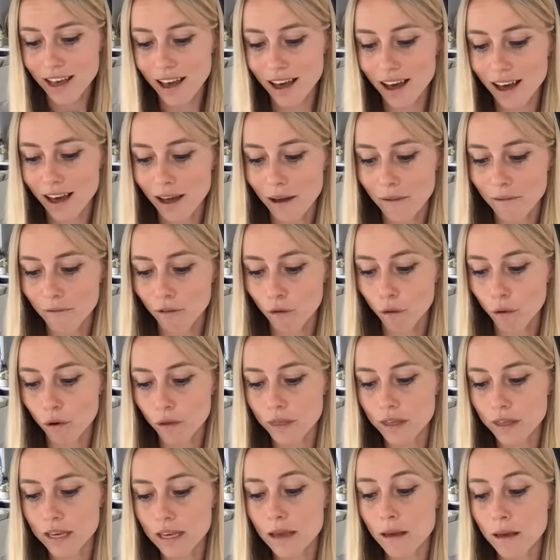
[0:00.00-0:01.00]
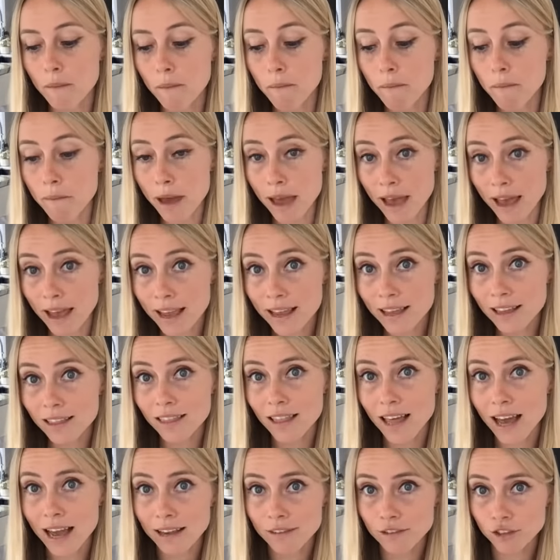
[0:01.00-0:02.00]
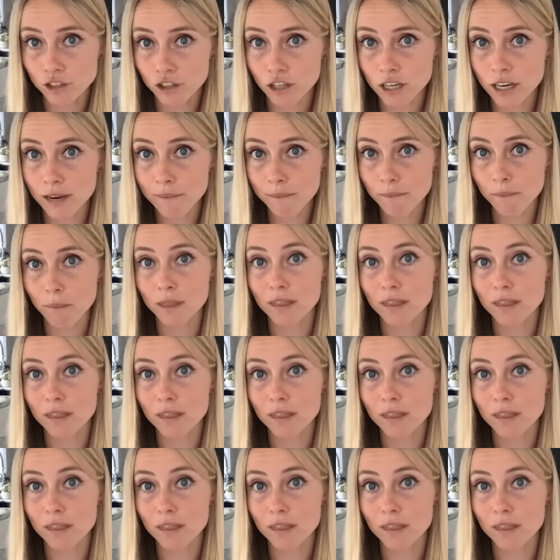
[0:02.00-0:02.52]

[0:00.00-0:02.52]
um, for the May live stream.